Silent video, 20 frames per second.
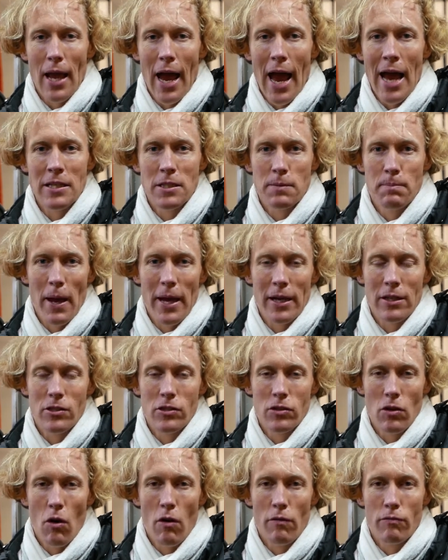
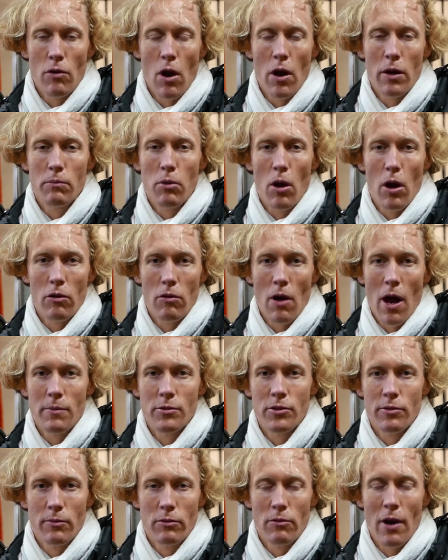aspects of rowing
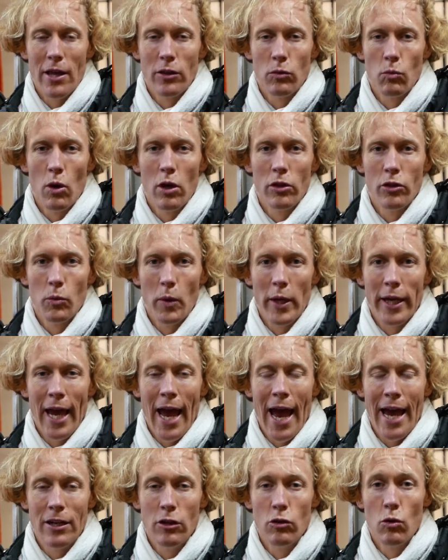programs from around the world that we
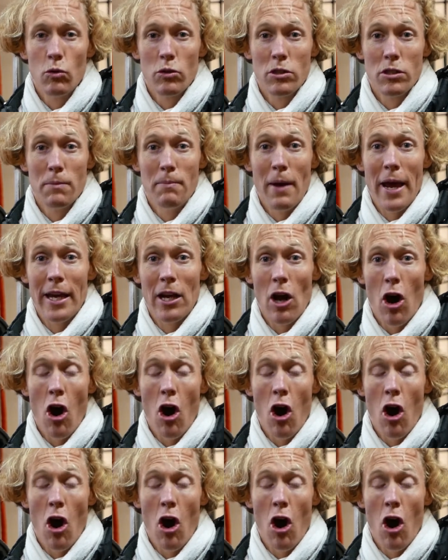can in order to make